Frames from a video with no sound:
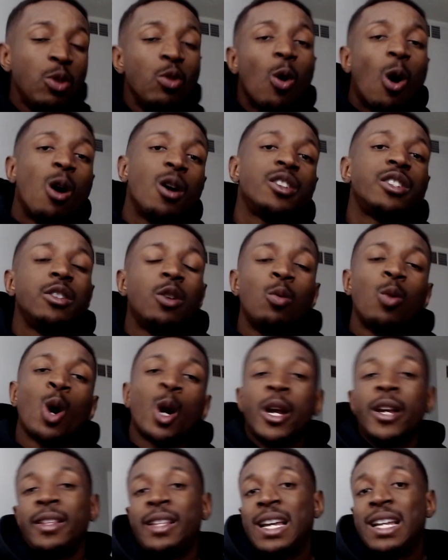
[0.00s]
you are still
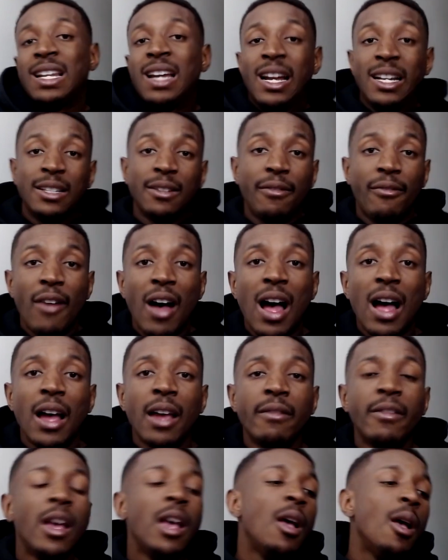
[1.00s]
working that 9 to
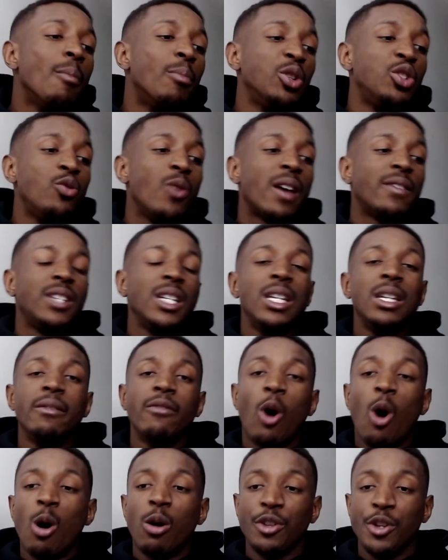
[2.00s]
5, but you have to give
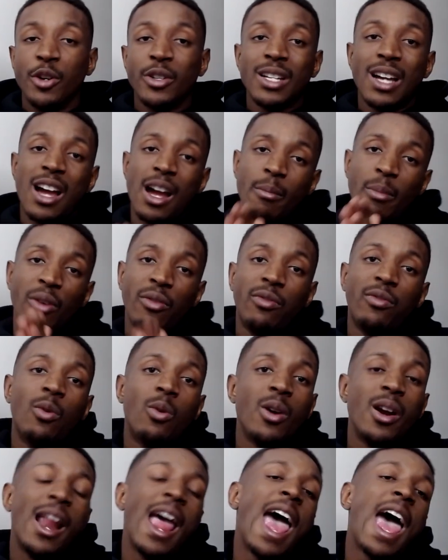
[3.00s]
all your time
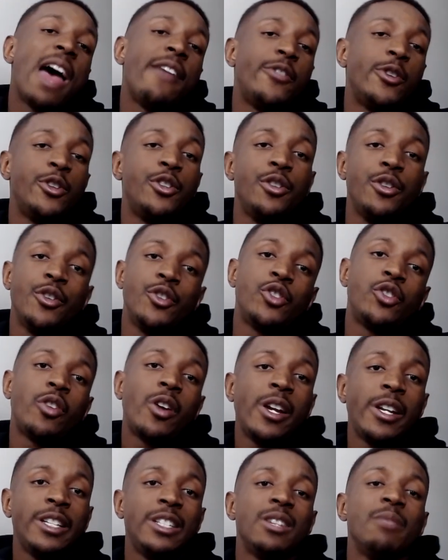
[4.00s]
before and after to your
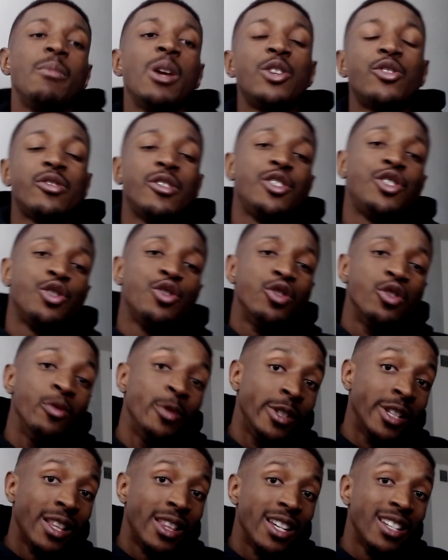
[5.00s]
trading to make sure that you're
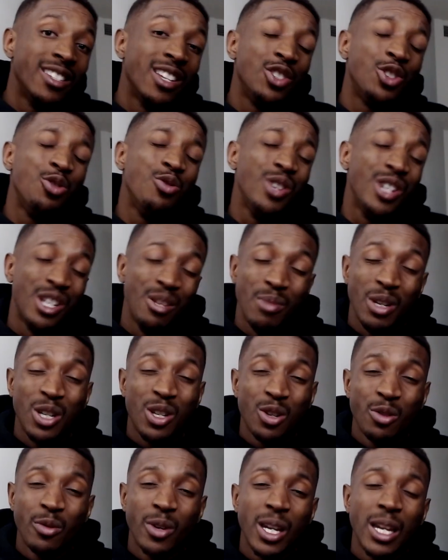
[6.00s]
doing the things that you need to be
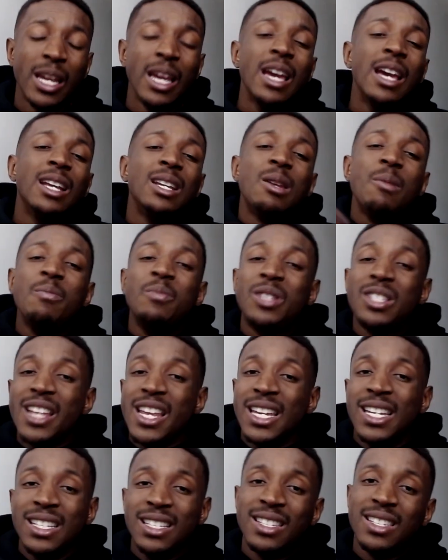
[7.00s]
doing to stay
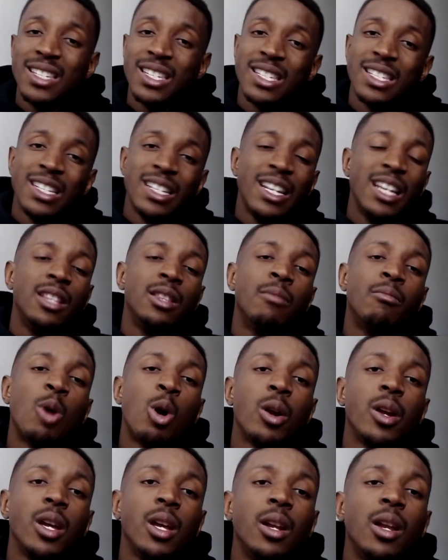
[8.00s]
consistent in the
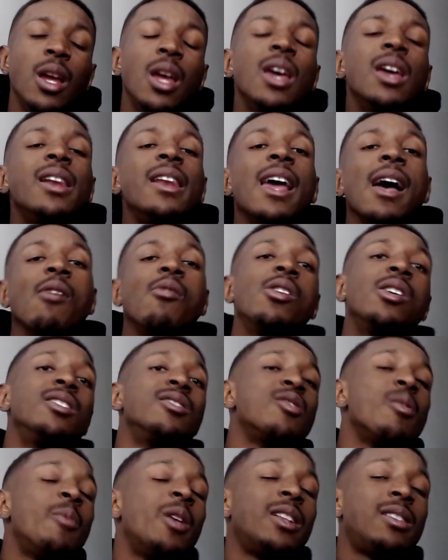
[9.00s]
market. Now,
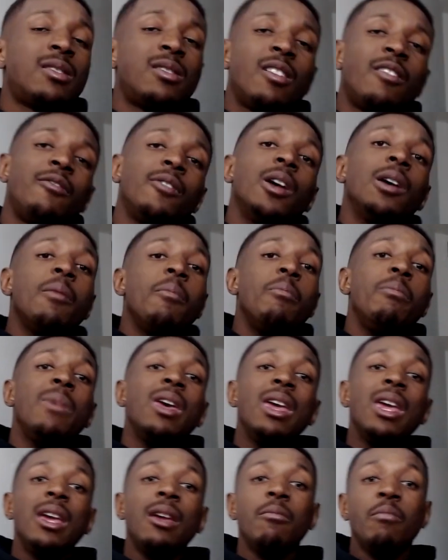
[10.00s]
some of that stuff
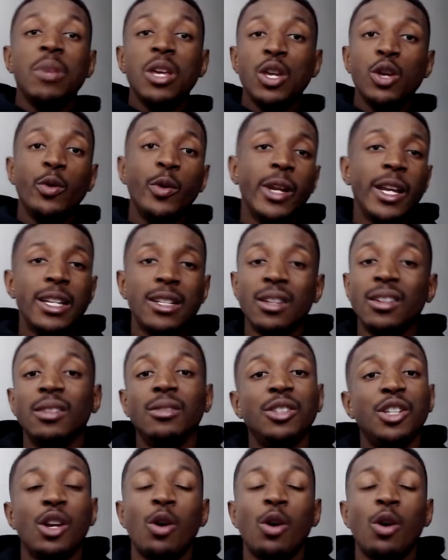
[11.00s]
maybe you need to,